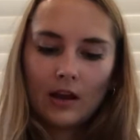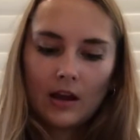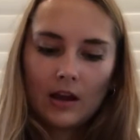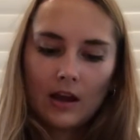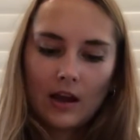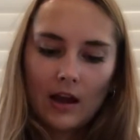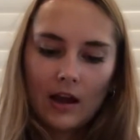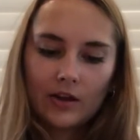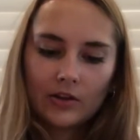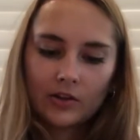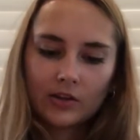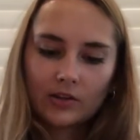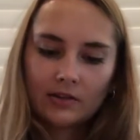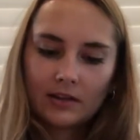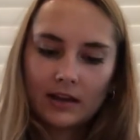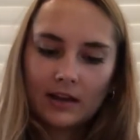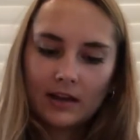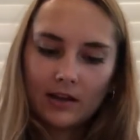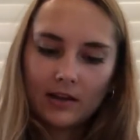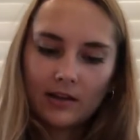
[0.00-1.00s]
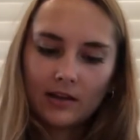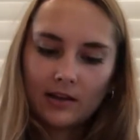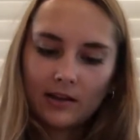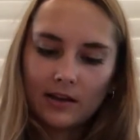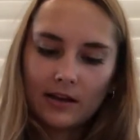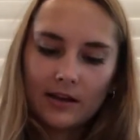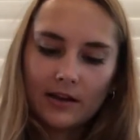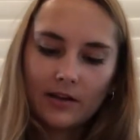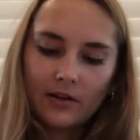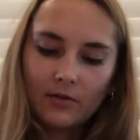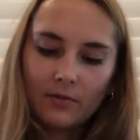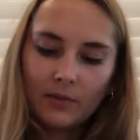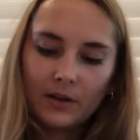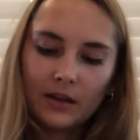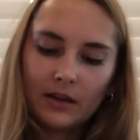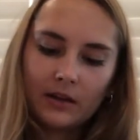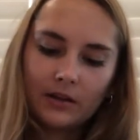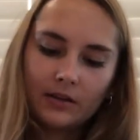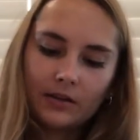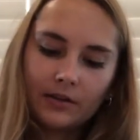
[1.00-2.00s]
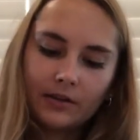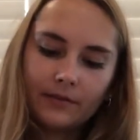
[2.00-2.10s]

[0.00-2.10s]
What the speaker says: and just take a little piece